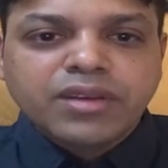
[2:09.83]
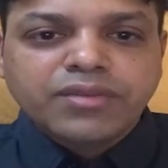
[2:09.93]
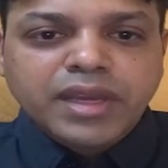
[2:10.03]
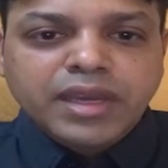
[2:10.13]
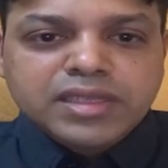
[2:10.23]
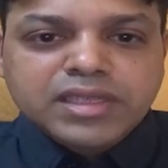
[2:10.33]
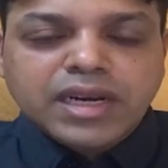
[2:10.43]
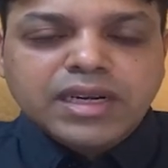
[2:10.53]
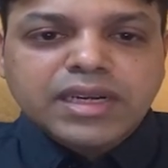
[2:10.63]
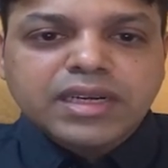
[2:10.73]
We
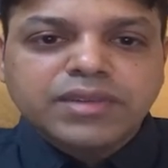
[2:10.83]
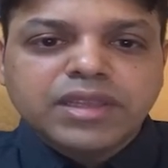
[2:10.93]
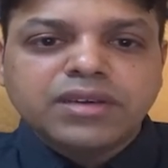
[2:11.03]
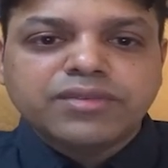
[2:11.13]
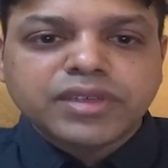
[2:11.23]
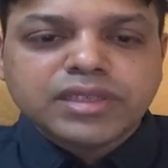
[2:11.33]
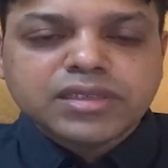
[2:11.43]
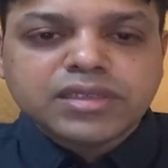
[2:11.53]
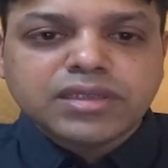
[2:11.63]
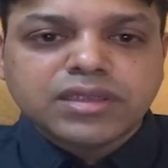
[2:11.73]
started with the
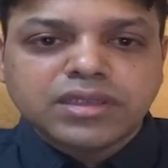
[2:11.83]
first, uh,